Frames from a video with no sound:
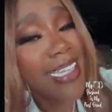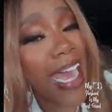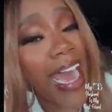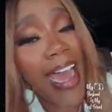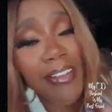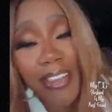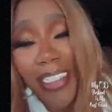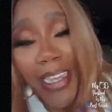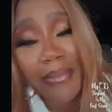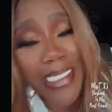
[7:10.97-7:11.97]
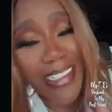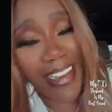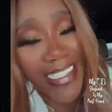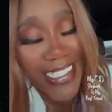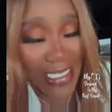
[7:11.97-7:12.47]
I have an
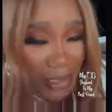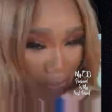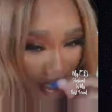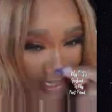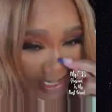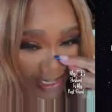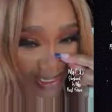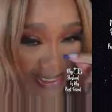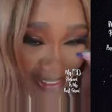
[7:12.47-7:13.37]
Amazon situation.